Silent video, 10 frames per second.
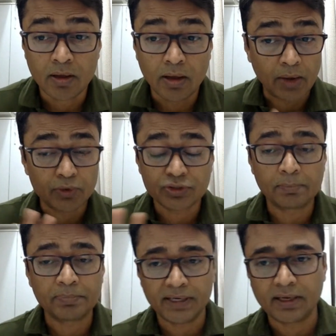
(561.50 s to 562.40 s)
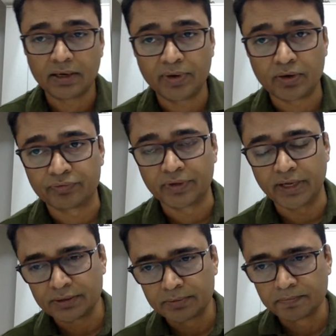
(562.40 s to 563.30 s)
I was completely unaware of
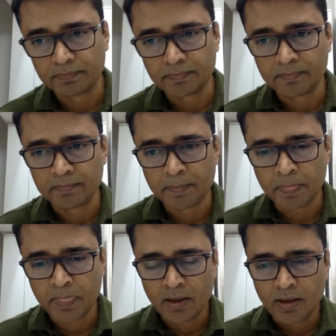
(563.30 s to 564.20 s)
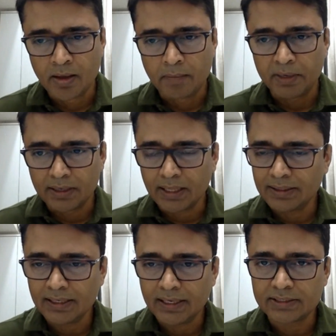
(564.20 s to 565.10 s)
that. But
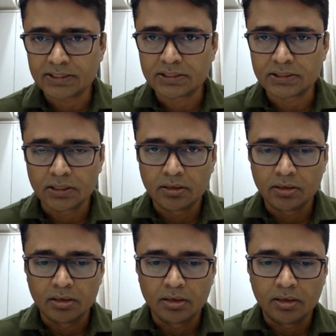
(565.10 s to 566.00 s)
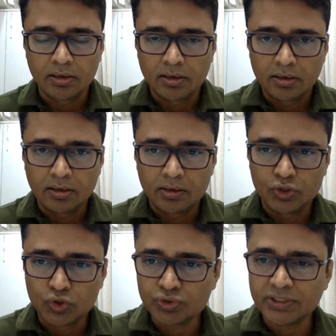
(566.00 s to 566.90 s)
nonetheless,
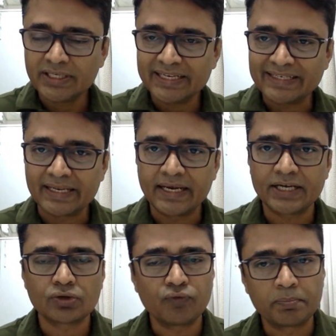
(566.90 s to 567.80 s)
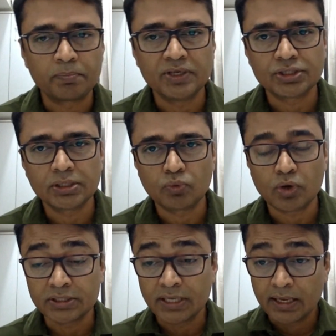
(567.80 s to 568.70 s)
using the tenets of Upanishad
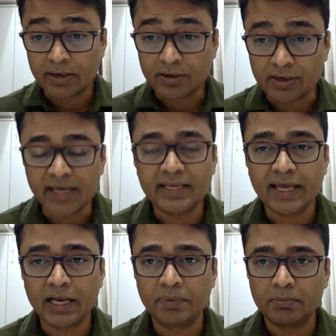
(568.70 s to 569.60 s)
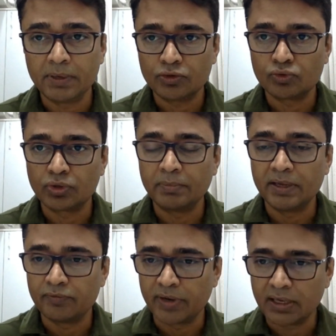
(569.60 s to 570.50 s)
was really helping me to
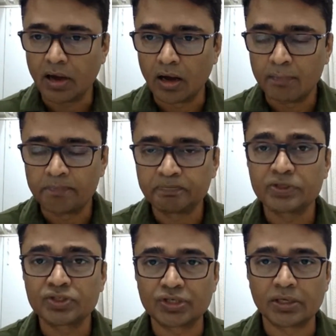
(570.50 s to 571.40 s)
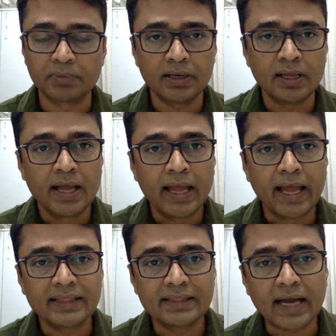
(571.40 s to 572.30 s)
remain very calm, stable,
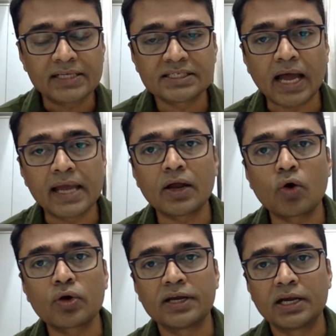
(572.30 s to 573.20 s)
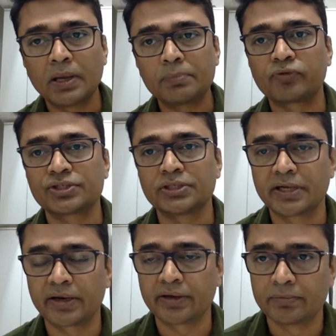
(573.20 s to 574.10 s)
and that skyrocketed my professional
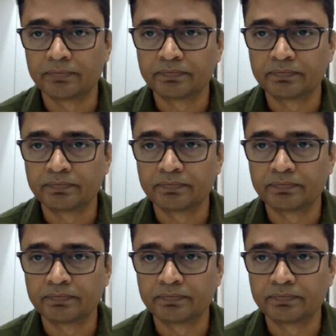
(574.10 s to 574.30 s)
career.